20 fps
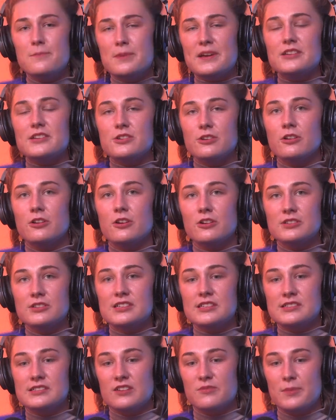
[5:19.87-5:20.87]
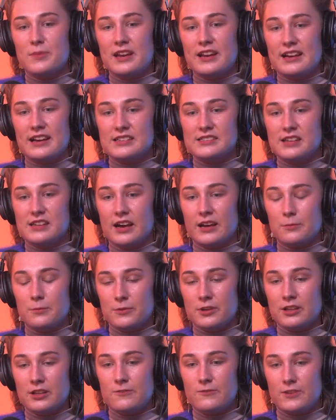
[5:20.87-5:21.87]
bit too long since I've been outside, I'm
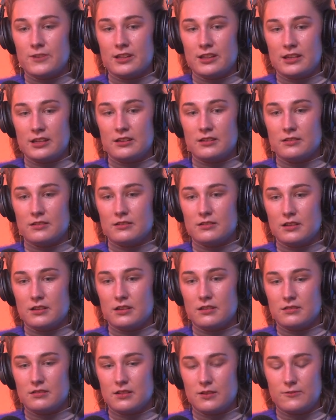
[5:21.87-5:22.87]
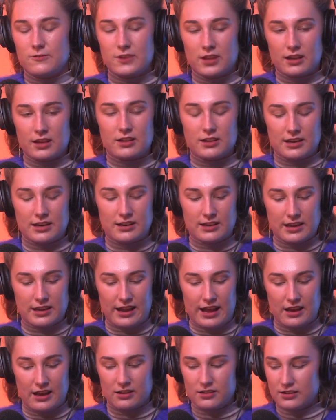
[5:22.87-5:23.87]
really feeling I feel like I need to get
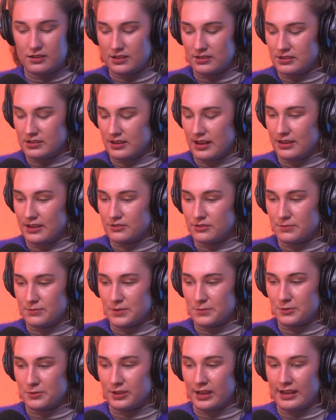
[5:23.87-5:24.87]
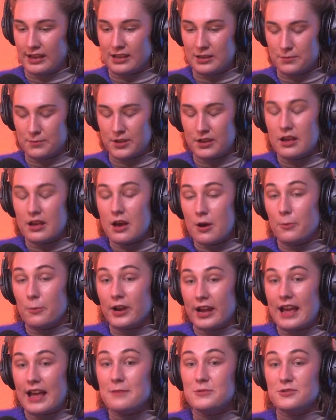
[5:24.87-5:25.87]
out into nature a bit more lately. But
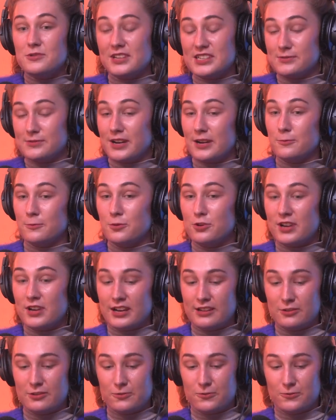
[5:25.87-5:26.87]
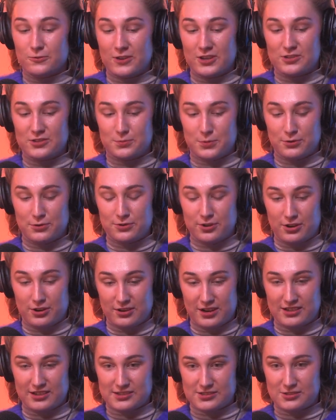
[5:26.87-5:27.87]
what I am doing is when I walk our little French
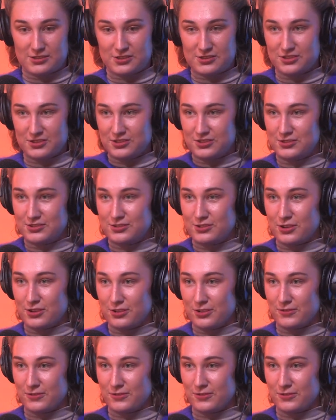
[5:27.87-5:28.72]
bulldog, our sausage dog